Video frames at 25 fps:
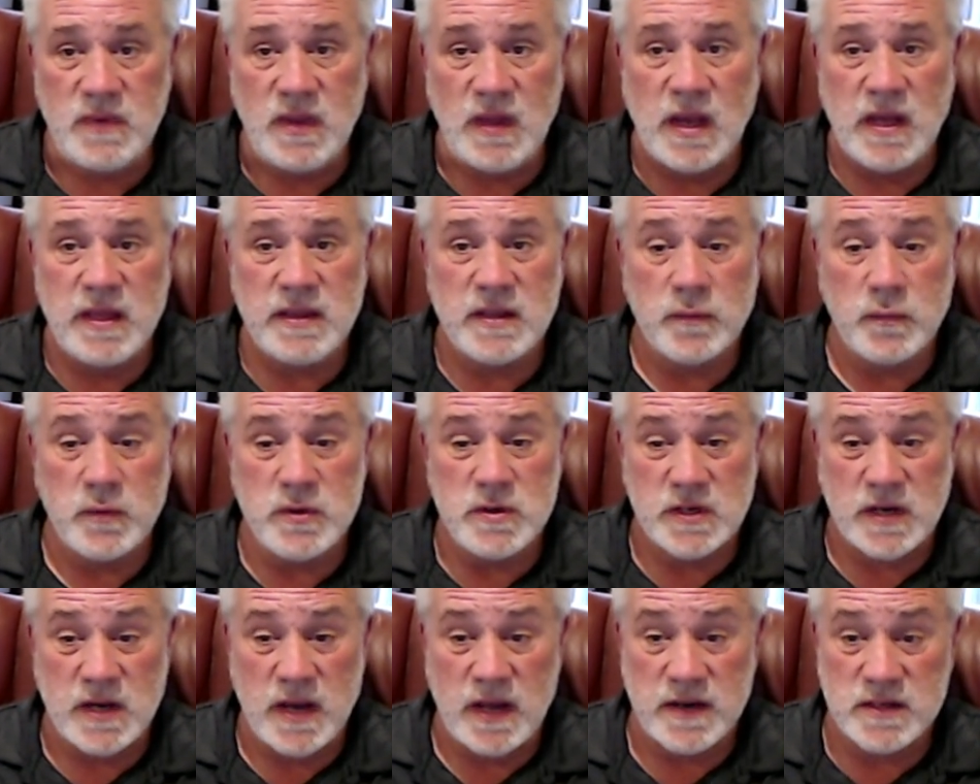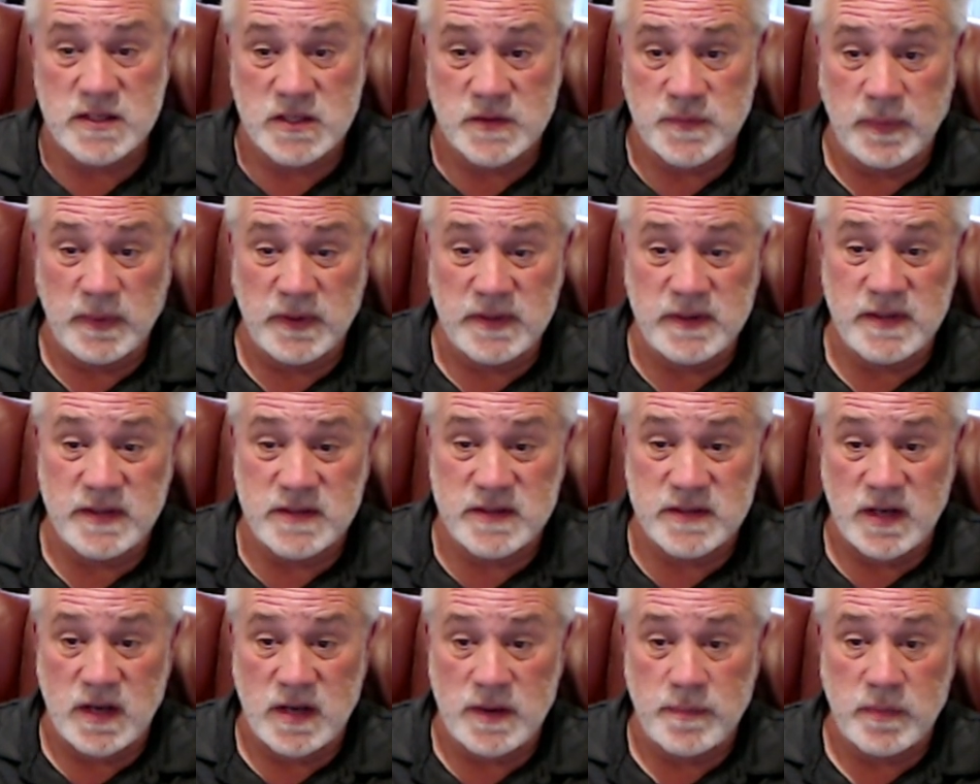and then we kind of split this
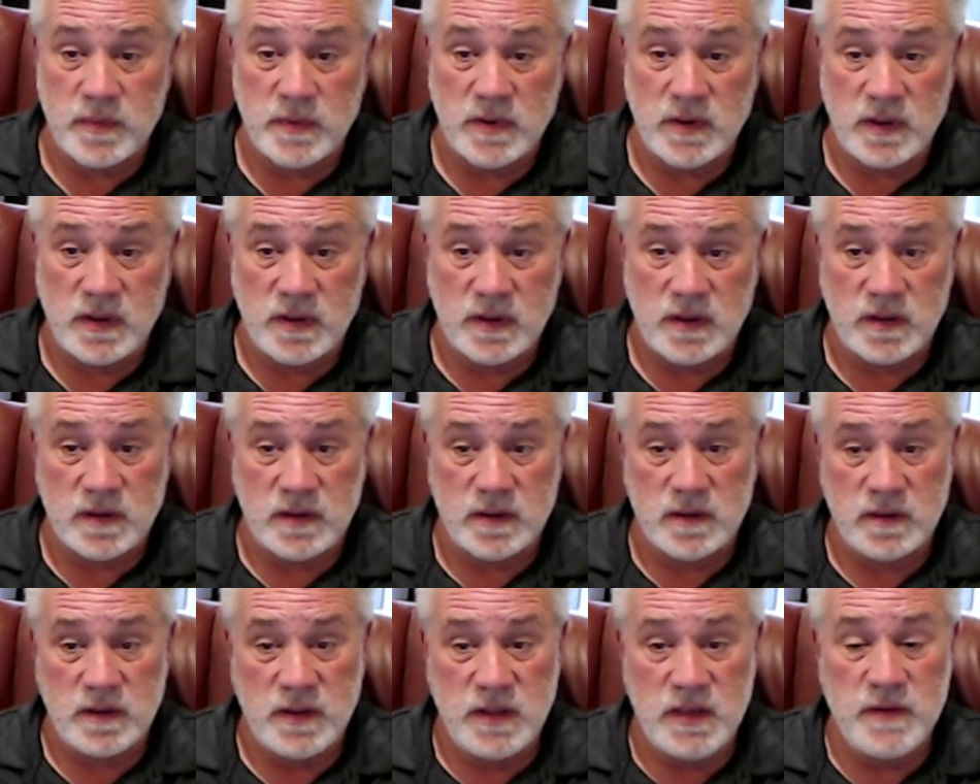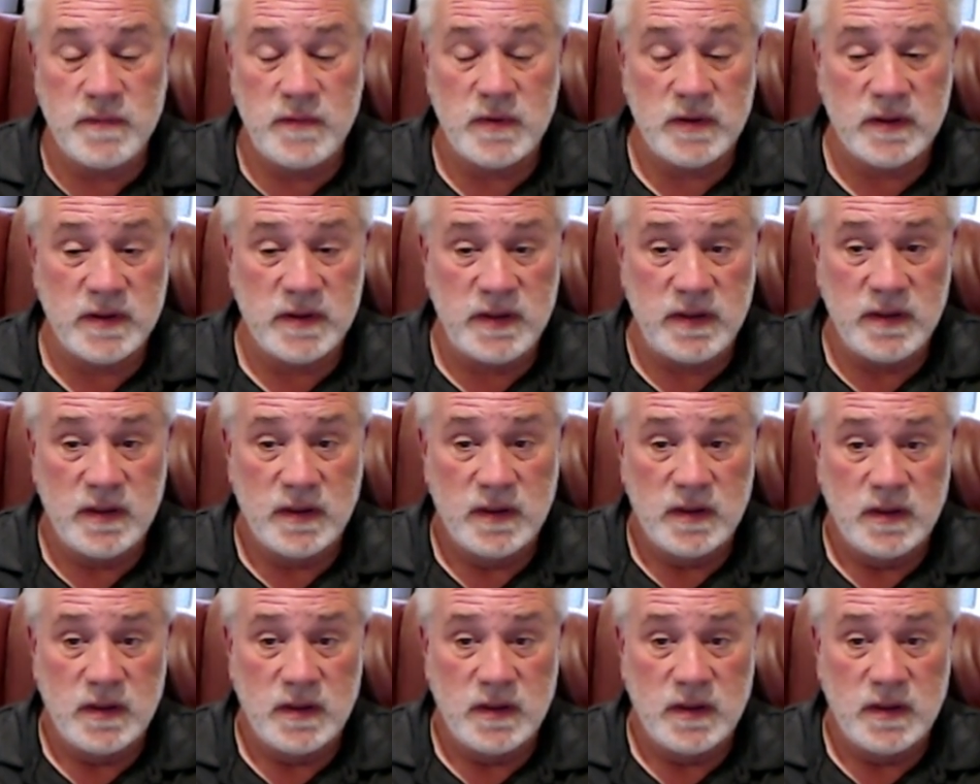up uh, evenly.